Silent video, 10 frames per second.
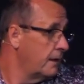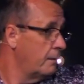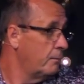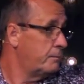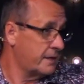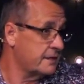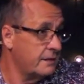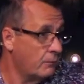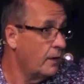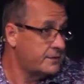Because I
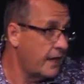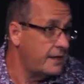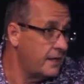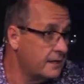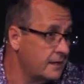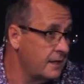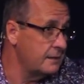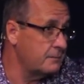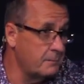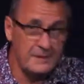didn't want the headache and it
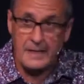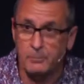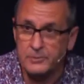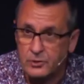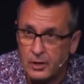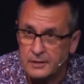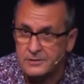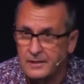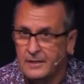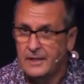to be the albatross
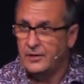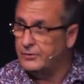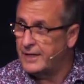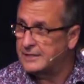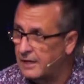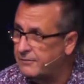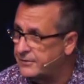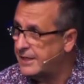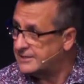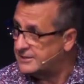and all that stuff that
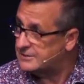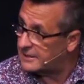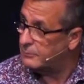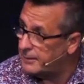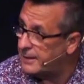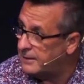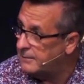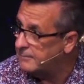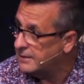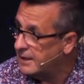I said it would be.
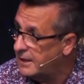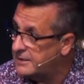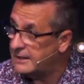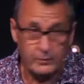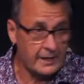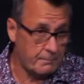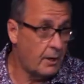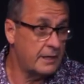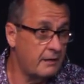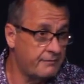And then when I bought
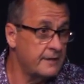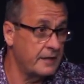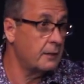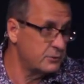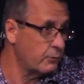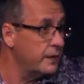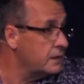it, I found out I was right.